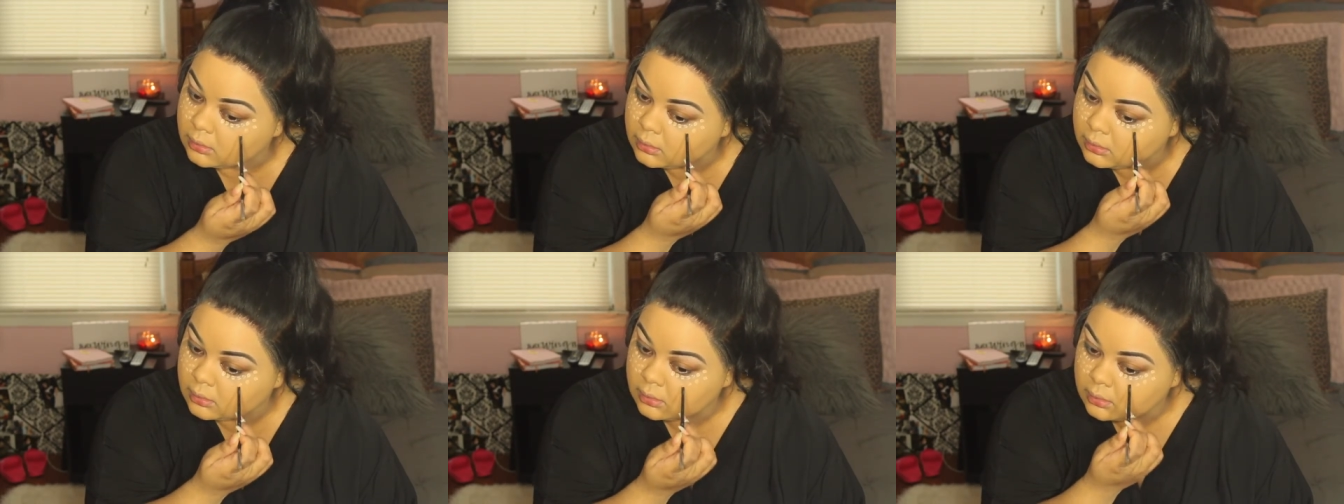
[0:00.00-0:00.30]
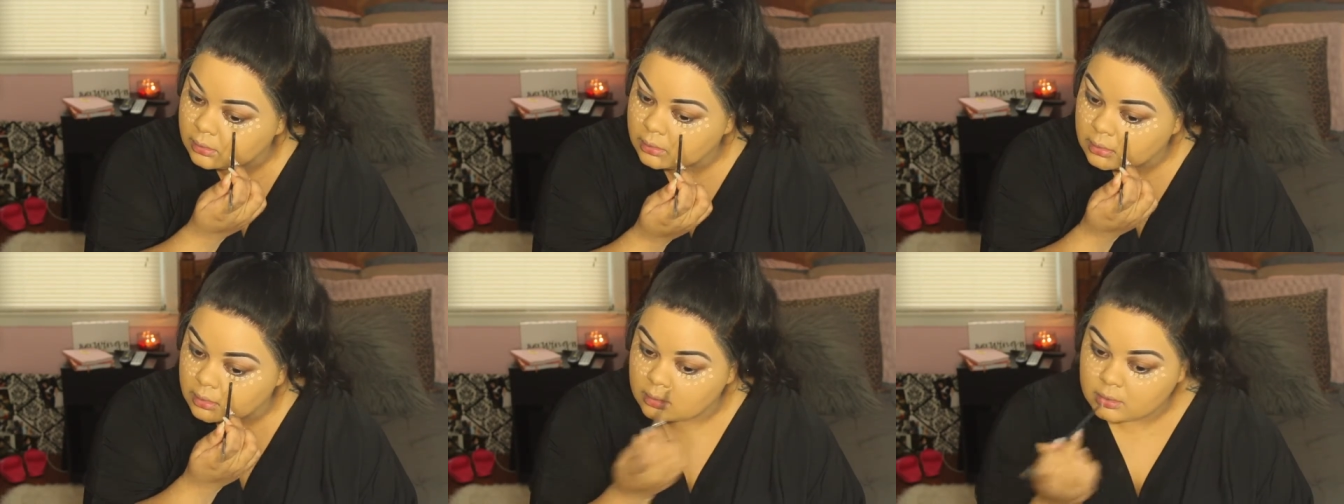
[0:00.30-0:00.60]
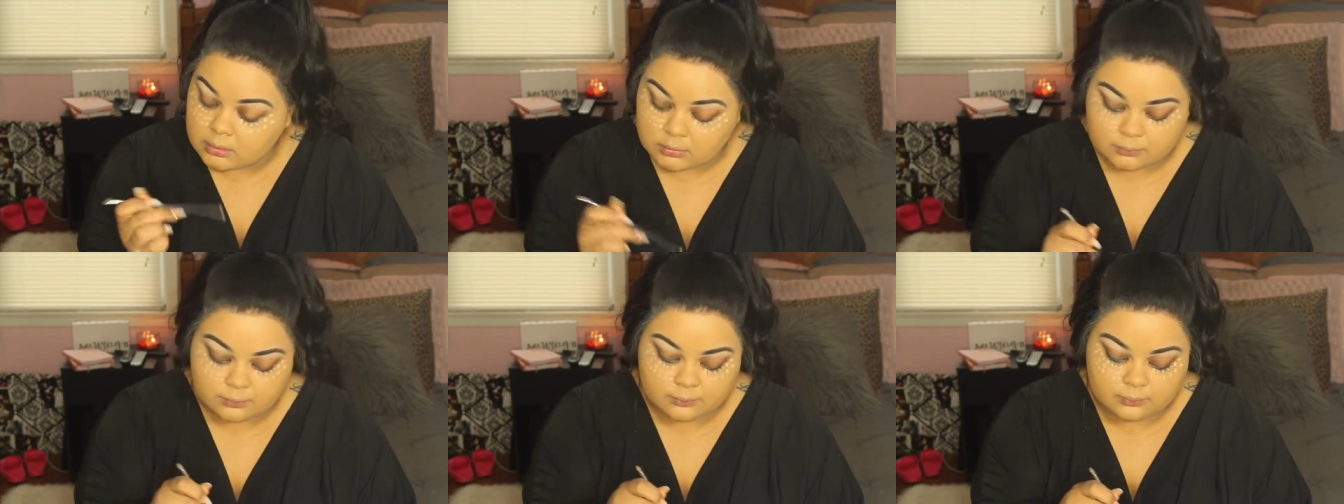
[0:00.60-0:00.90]
If
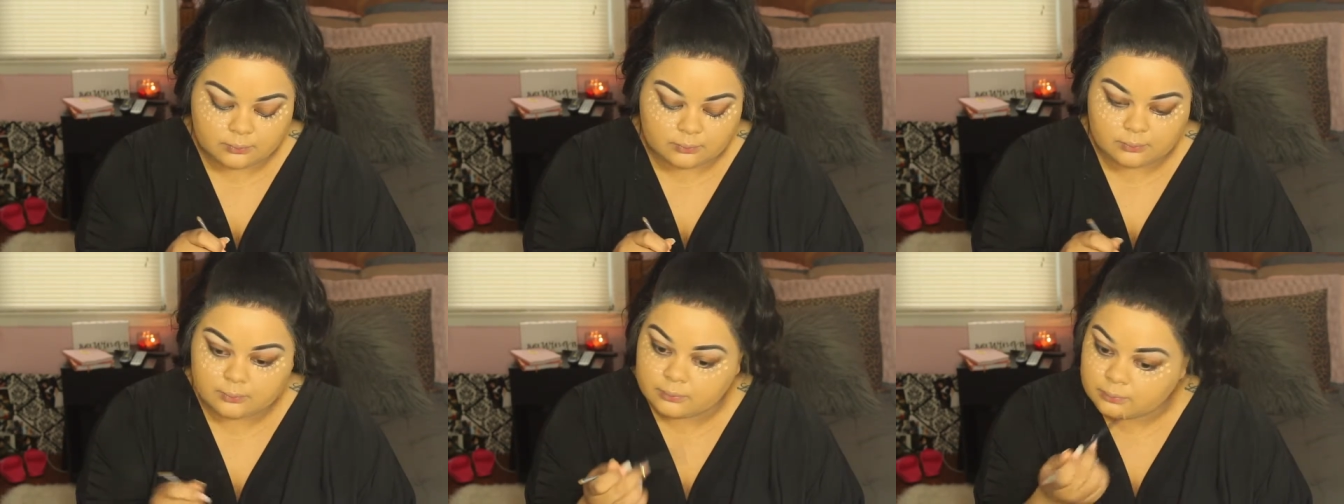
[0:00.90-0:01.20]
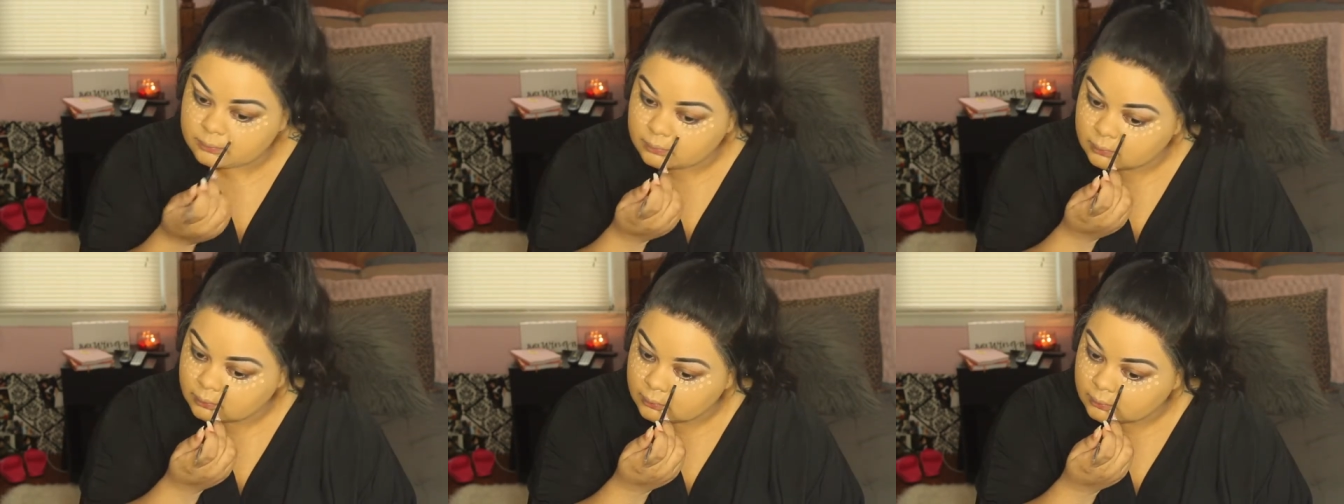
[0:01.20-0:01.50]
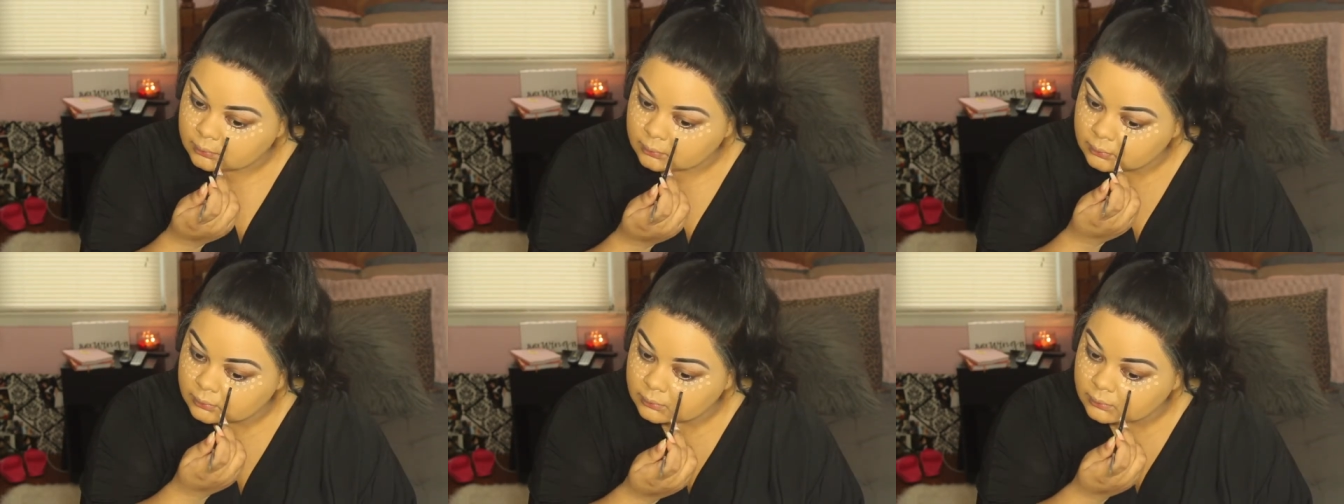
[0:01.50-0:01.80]
you have a
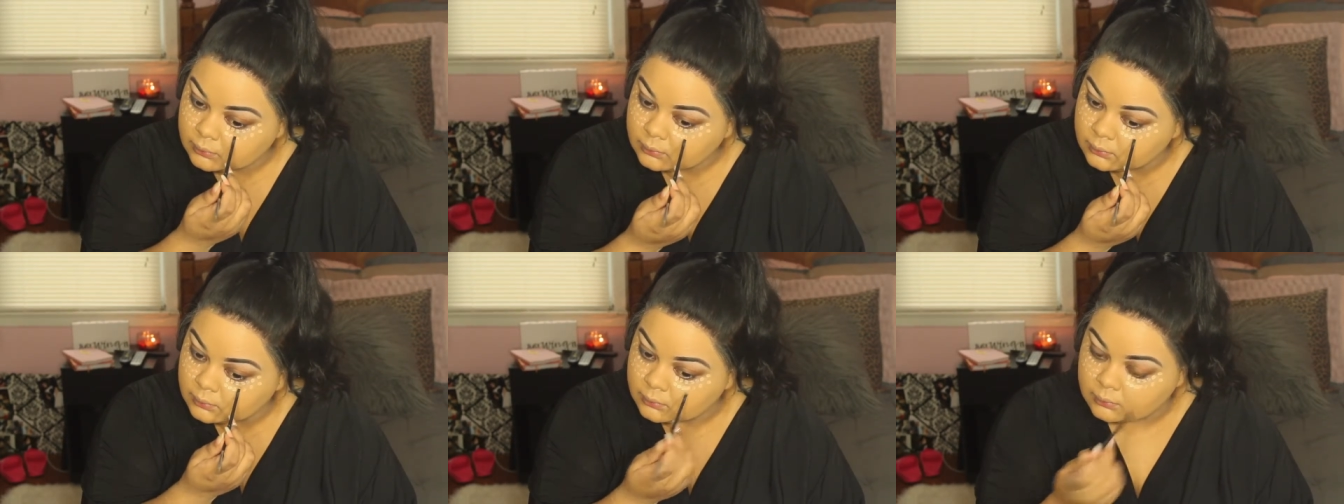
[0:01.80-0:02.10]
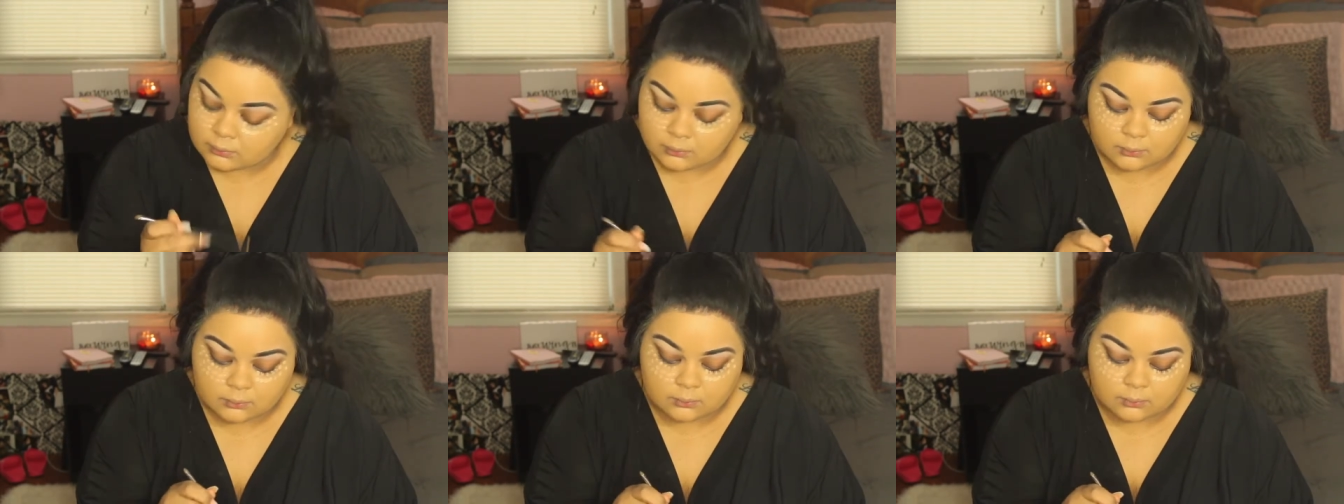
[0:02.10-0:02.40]
rounder face like me,